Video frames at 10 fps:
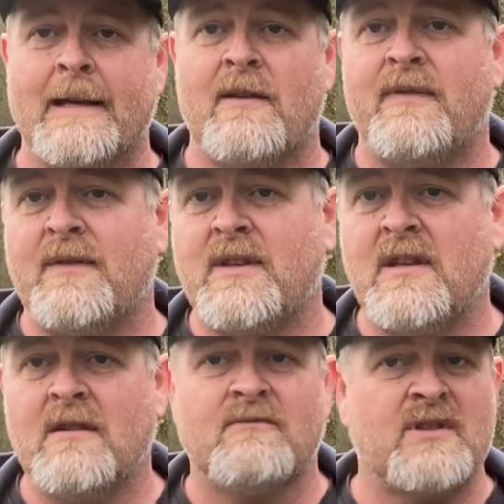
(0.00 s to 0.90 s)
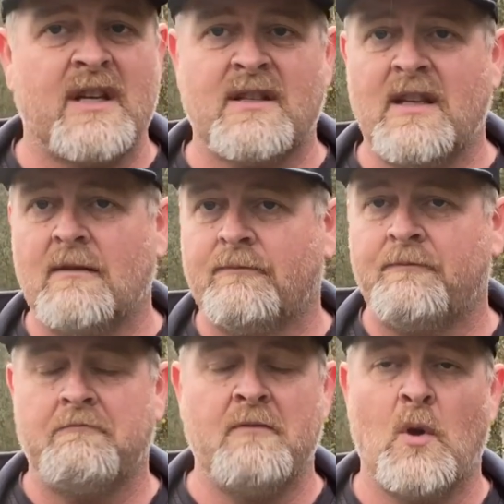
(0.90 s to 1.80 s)
50, 60,
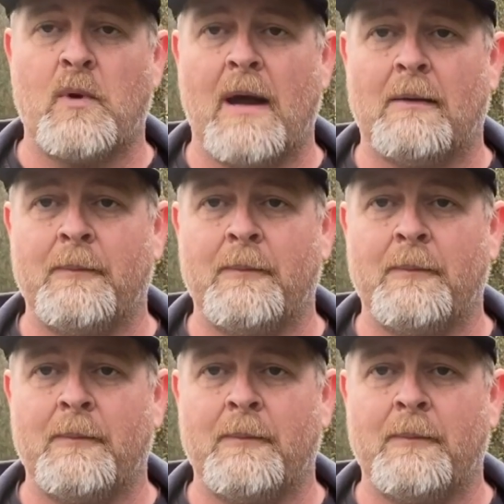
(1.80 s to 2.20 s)
no problem.